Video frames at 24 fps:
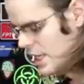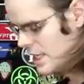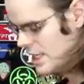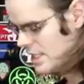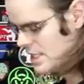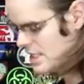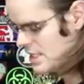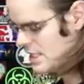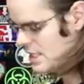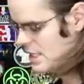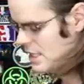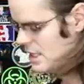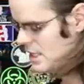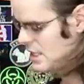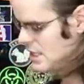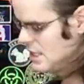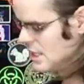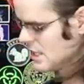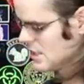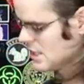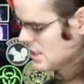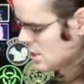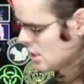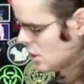is that
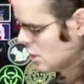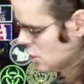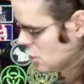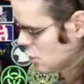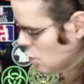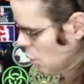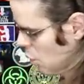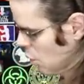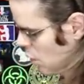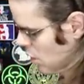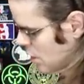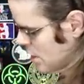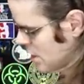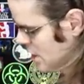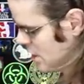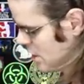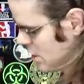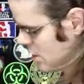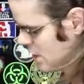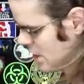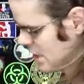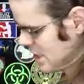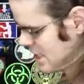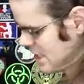this door
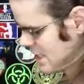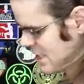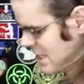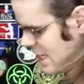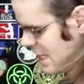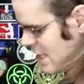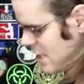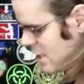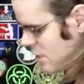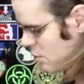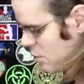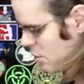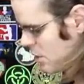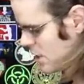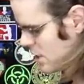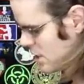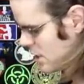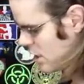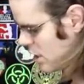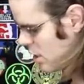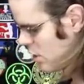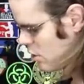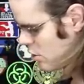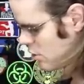here is solid when
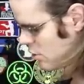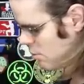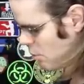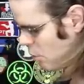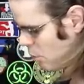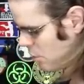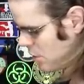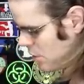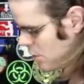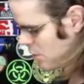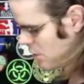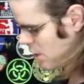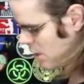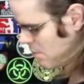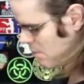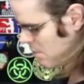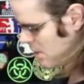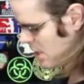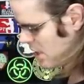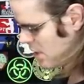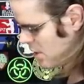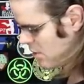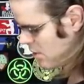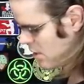it's closed, but when you come
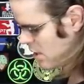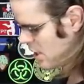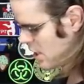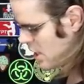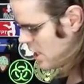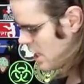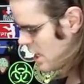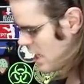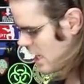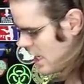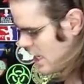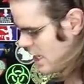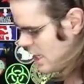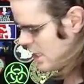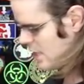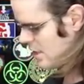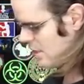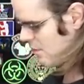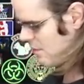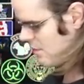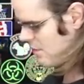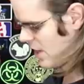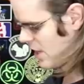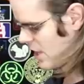down and
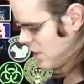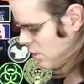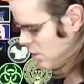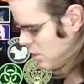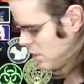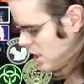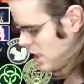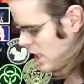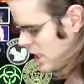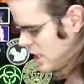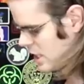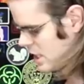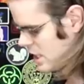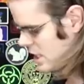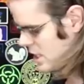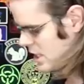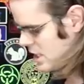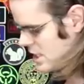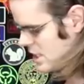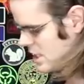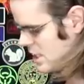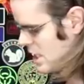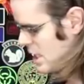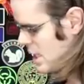hit the follower like
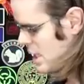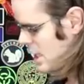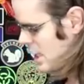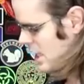this,